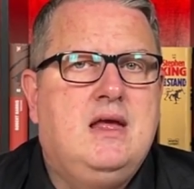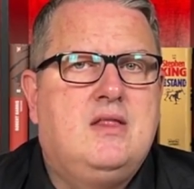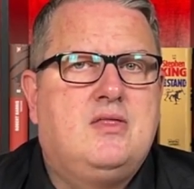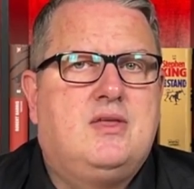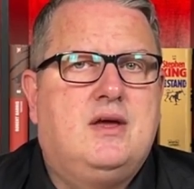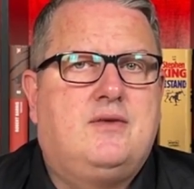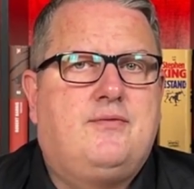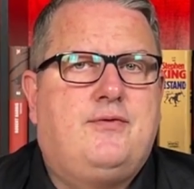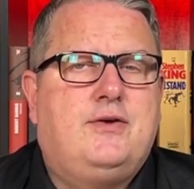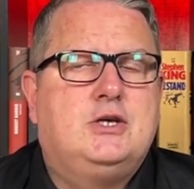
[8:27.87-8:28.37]

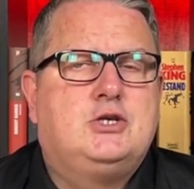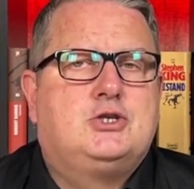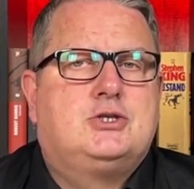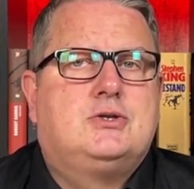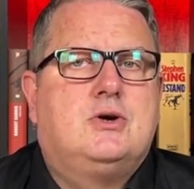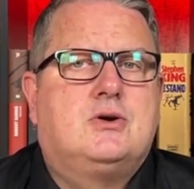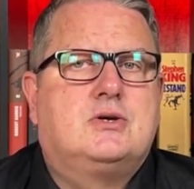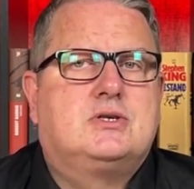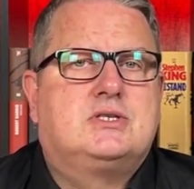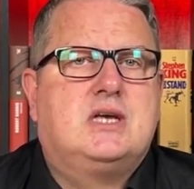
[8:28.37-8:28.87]
that fish
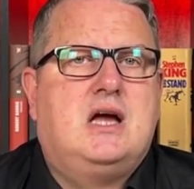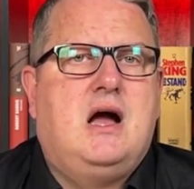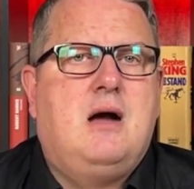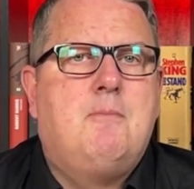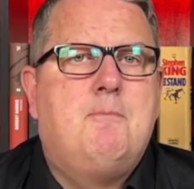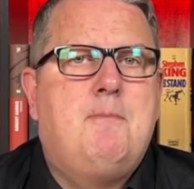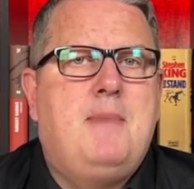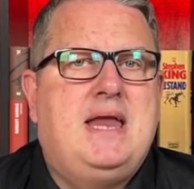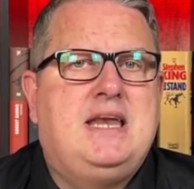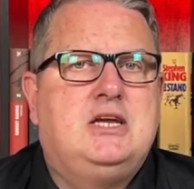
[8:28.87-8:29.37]
stocks are
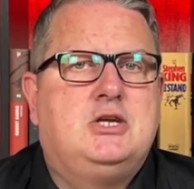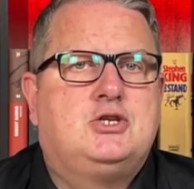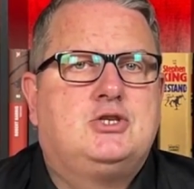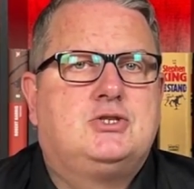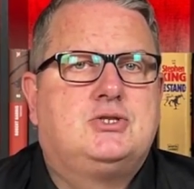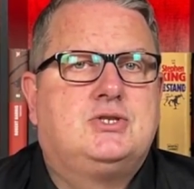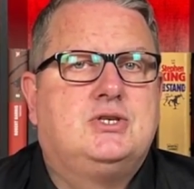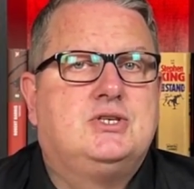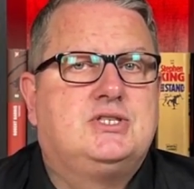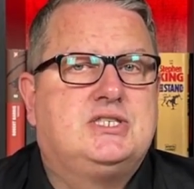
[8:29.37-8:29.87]
managed
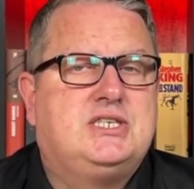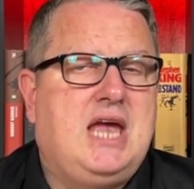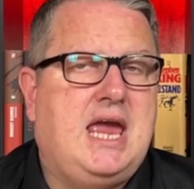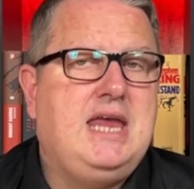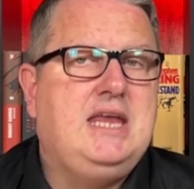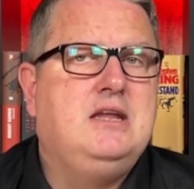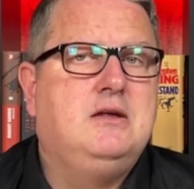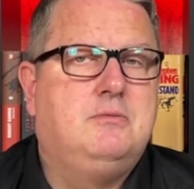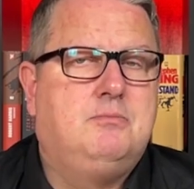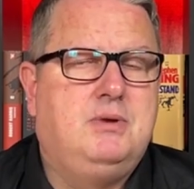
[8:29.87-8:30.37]

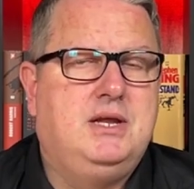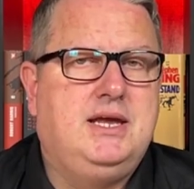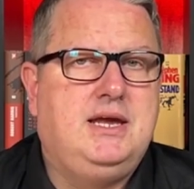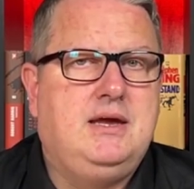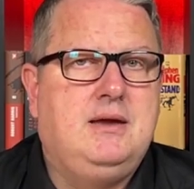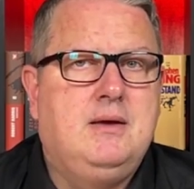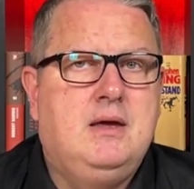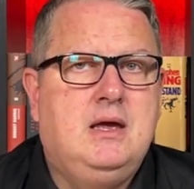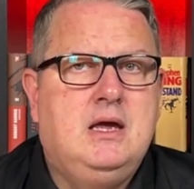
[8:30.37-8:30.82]
sustainably